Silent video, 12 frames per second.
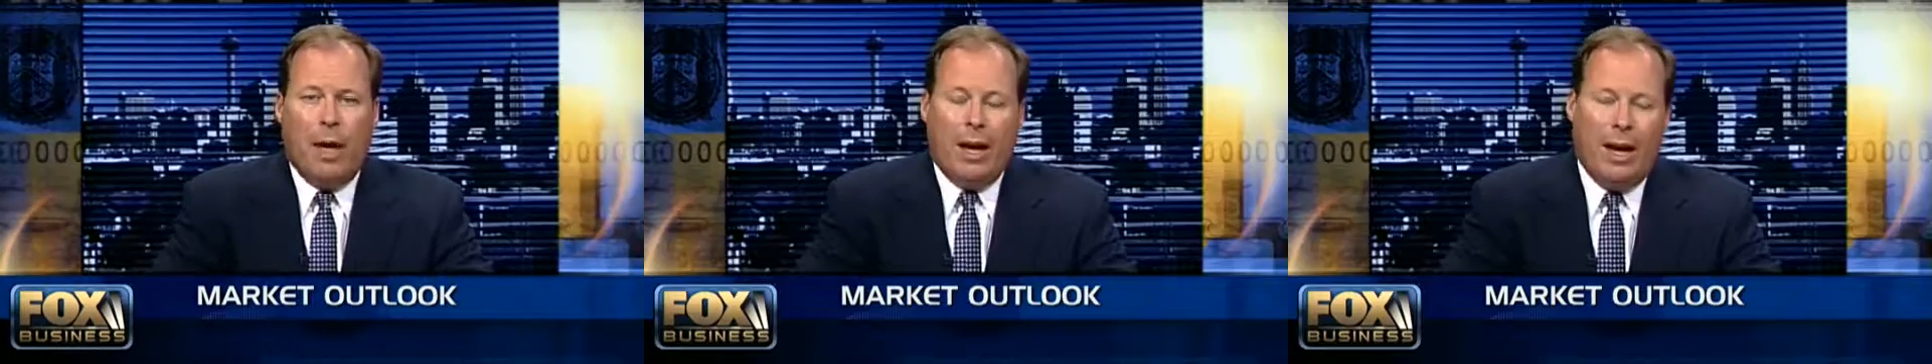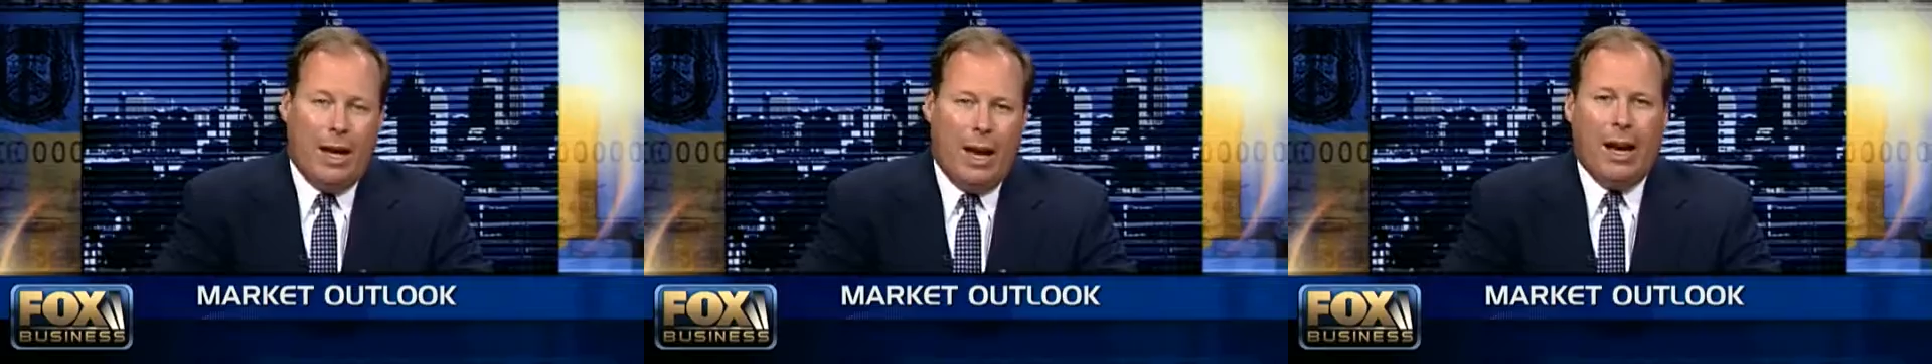
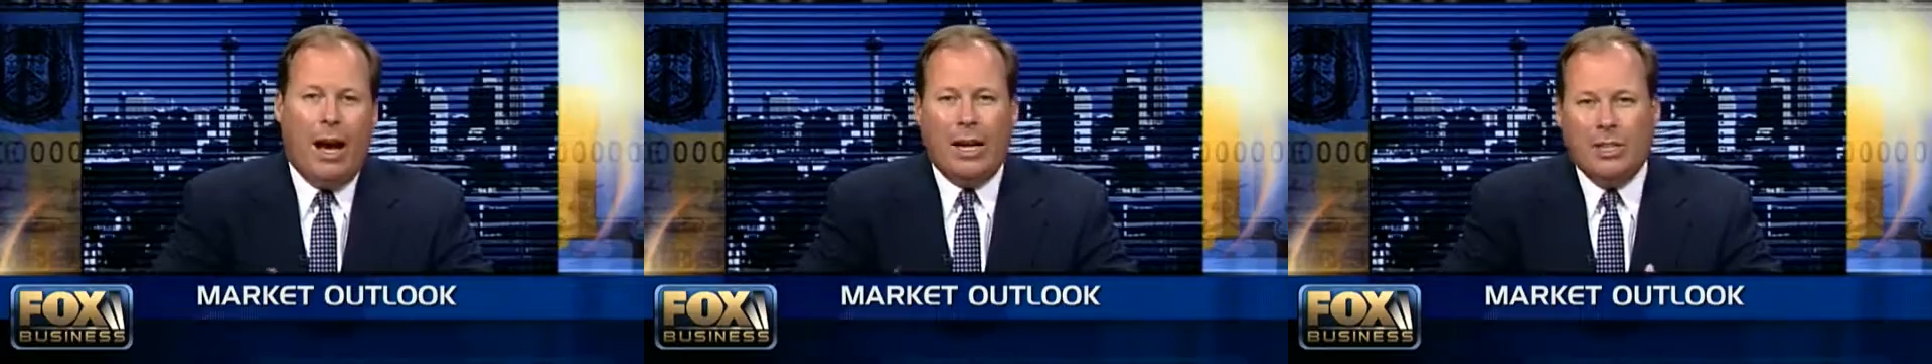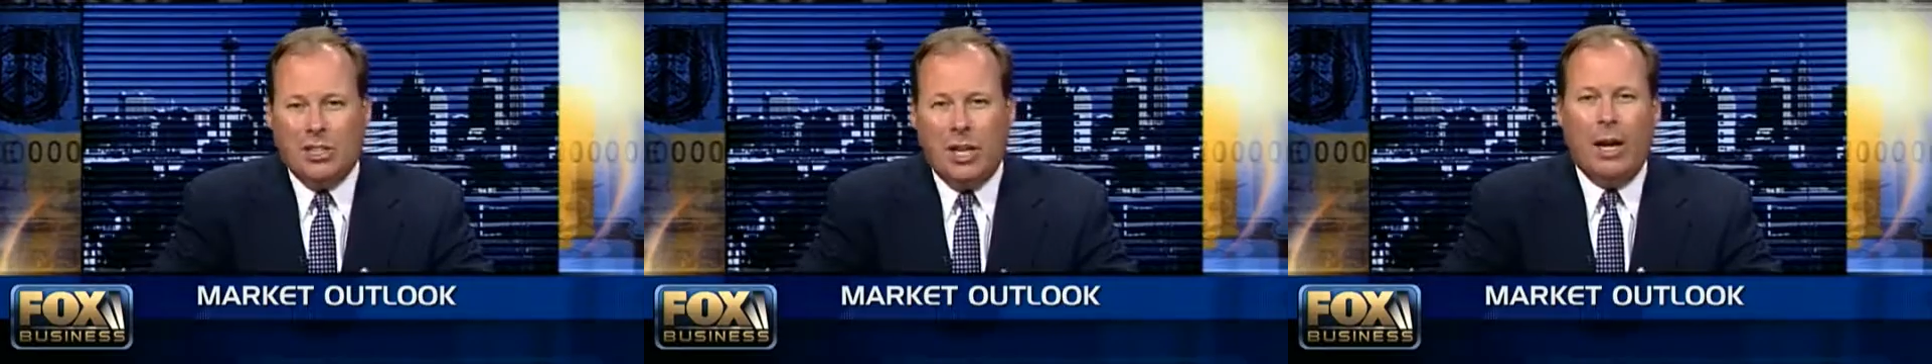
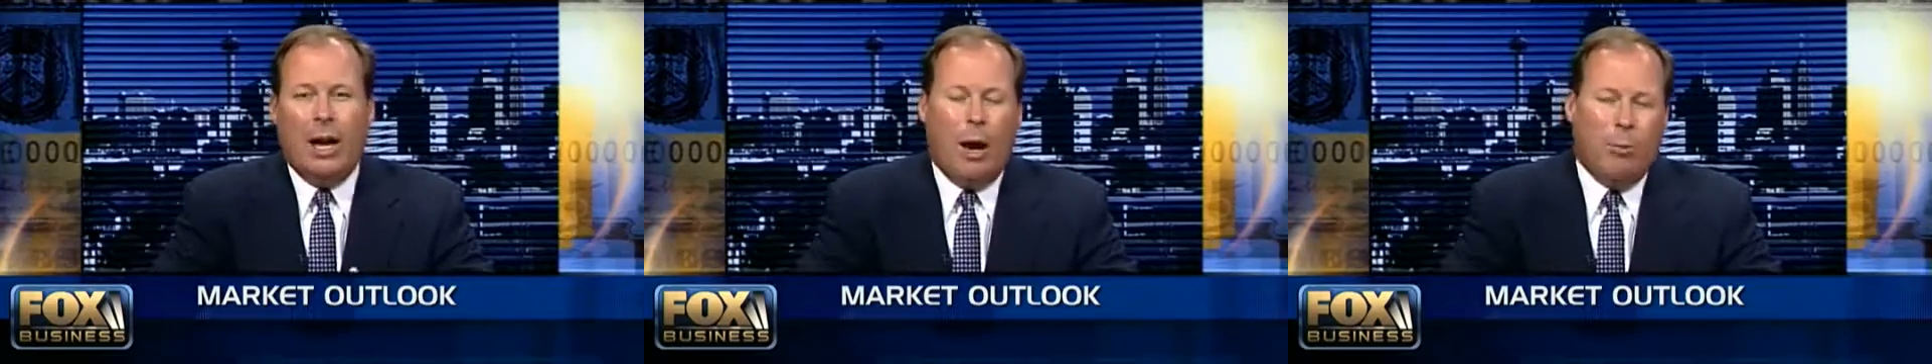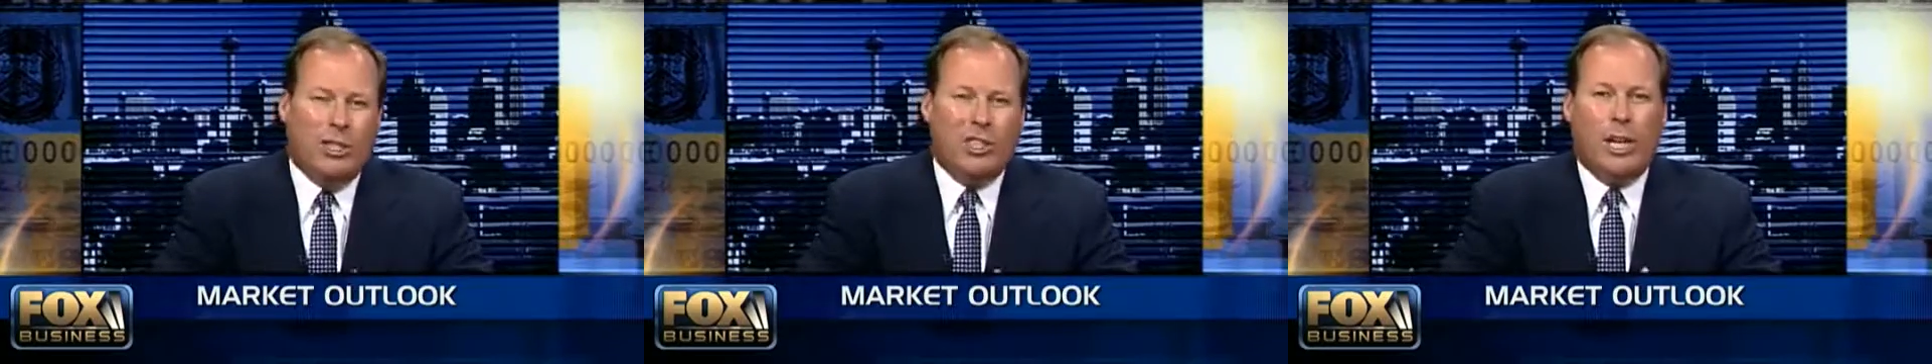I
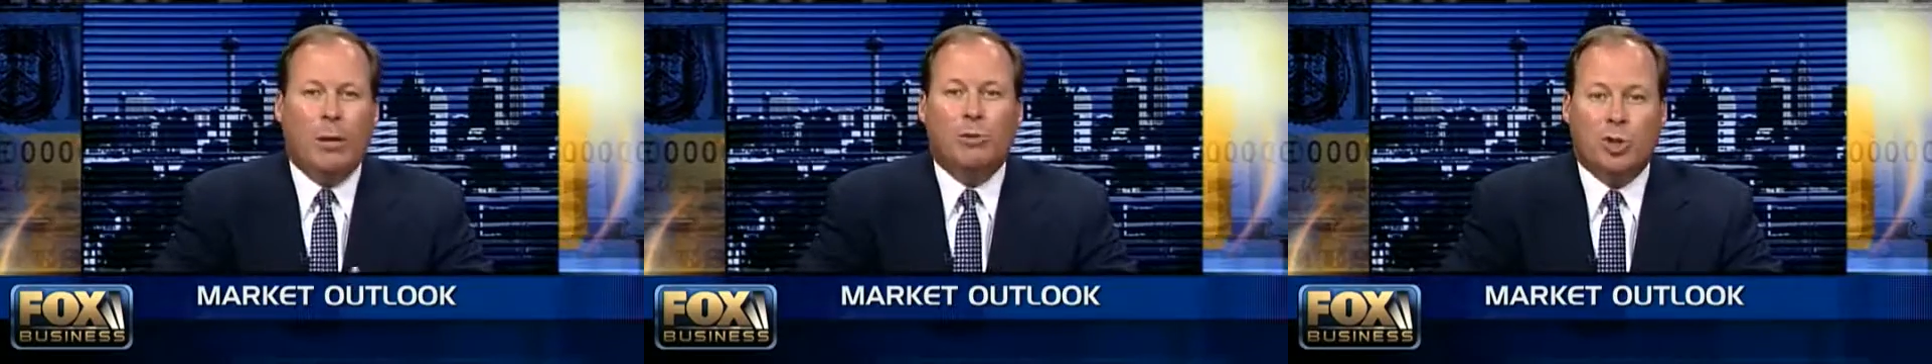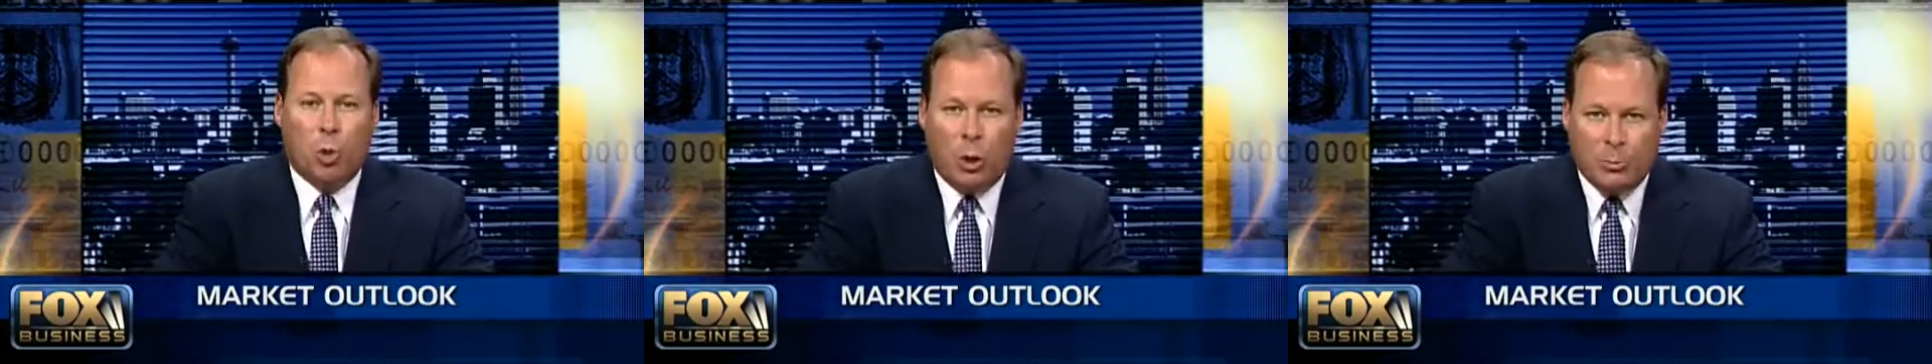would say,
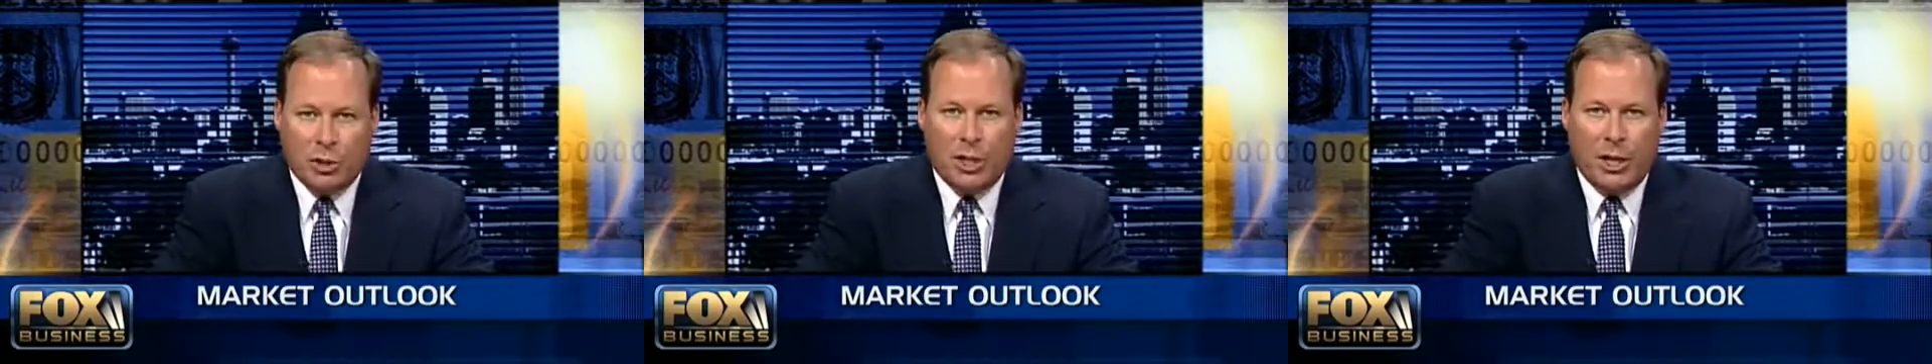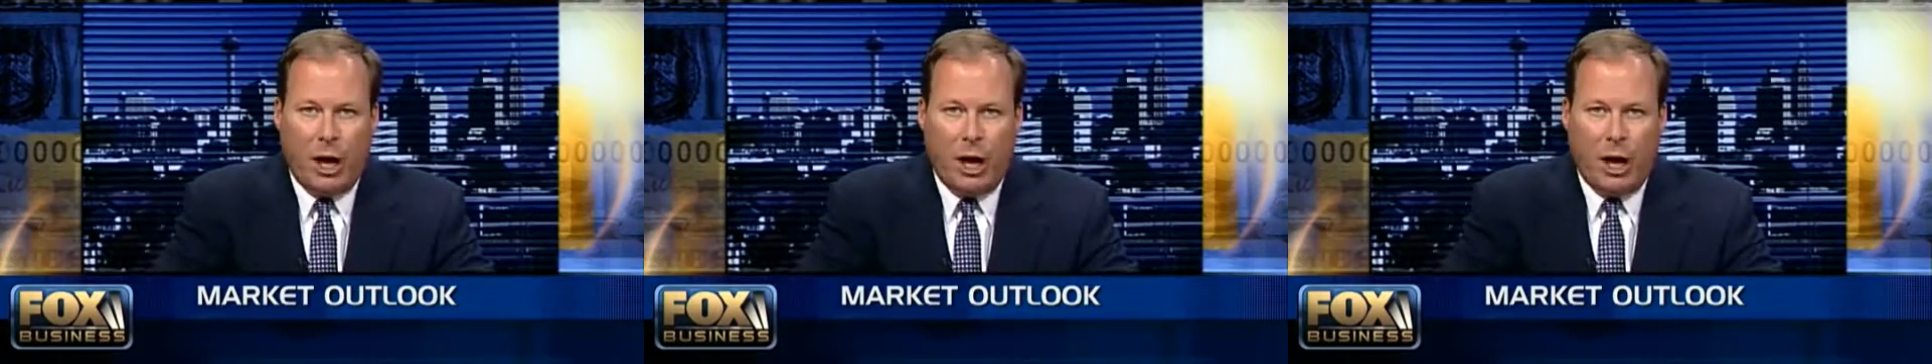absorption